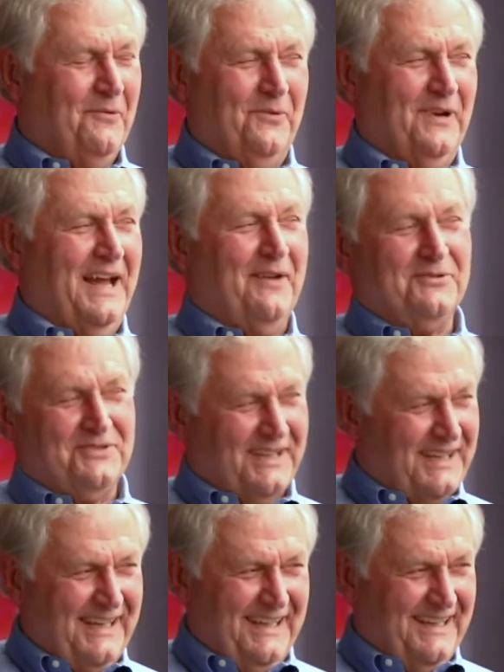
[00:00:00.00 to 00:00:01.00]
when I was a
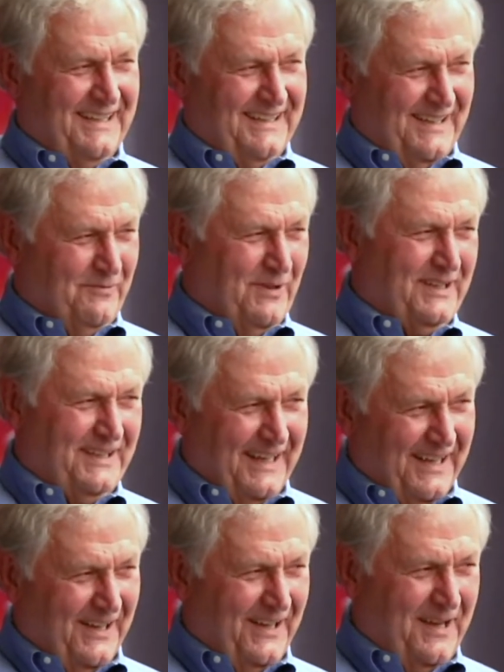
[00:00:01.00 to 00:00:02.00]
kid and went to
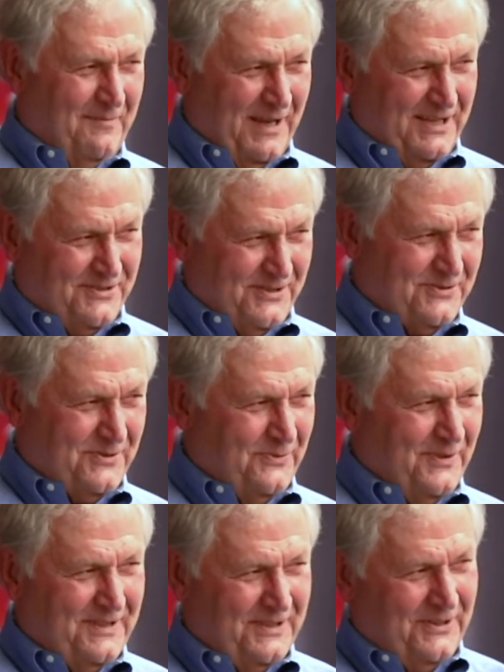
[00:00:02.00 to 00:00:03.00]
LA, my sister
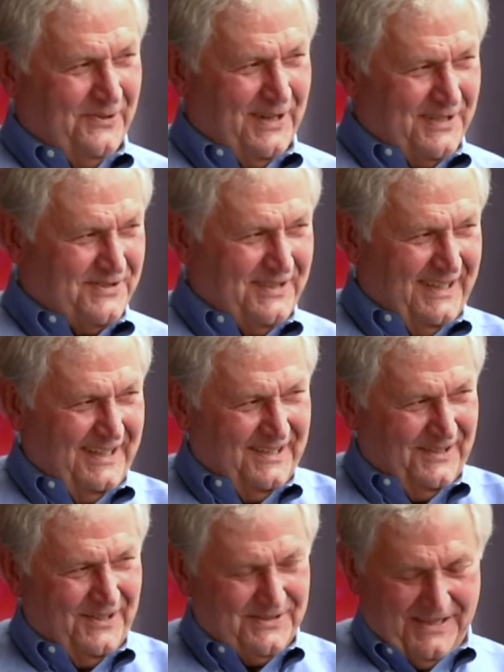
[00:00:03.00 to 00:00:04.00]
went to USC
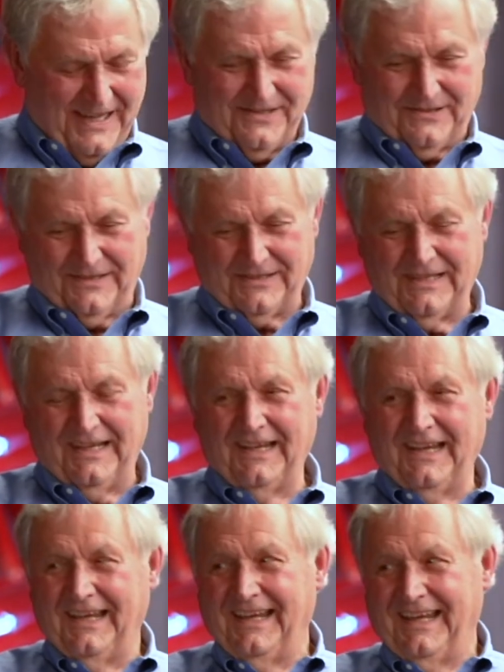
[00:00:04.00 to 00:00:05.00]
in Los Angeles,
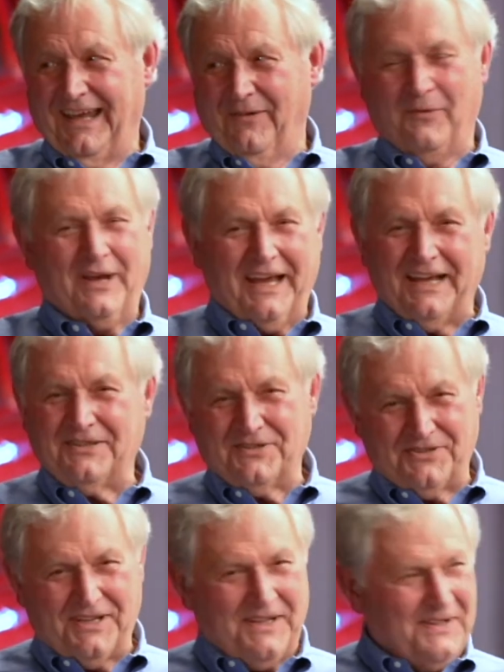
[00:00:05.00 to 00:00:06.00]
and we got to
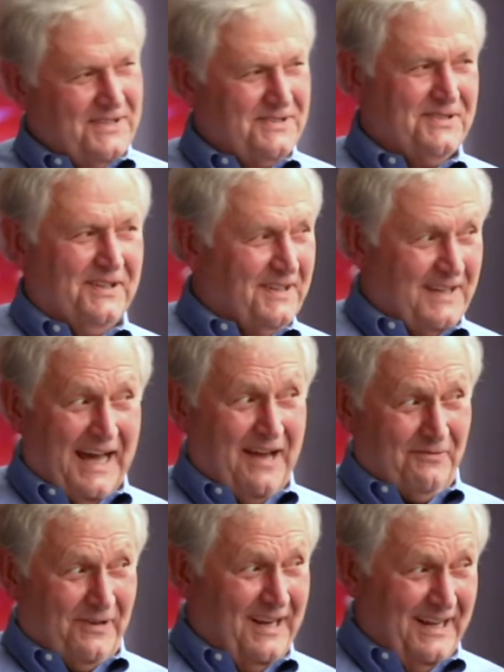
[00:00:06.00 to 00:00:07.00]
see these
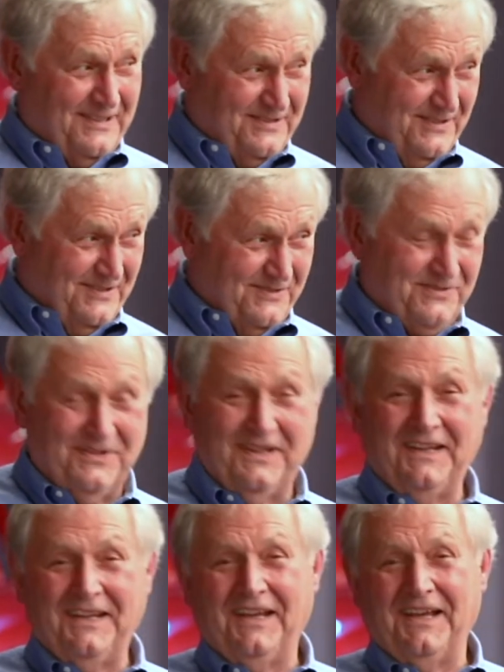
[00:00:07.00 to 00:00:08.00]
hot rods and
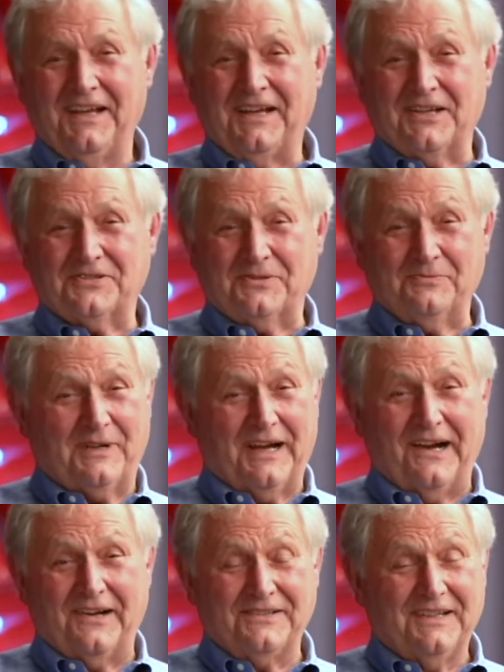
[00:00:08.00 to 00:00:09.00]
custom
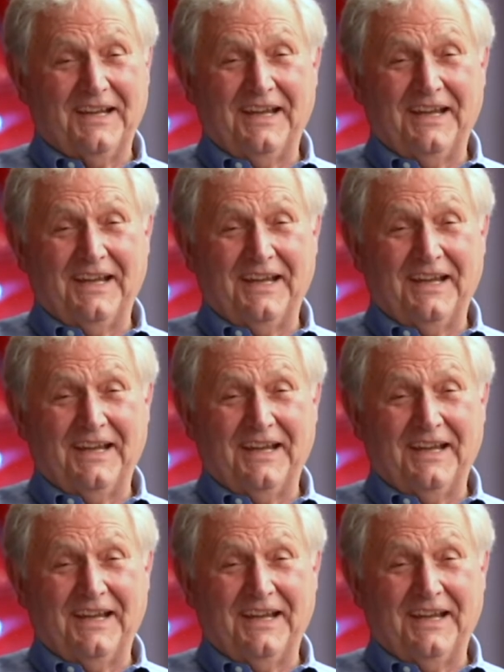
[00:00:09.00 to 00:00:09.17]
cars.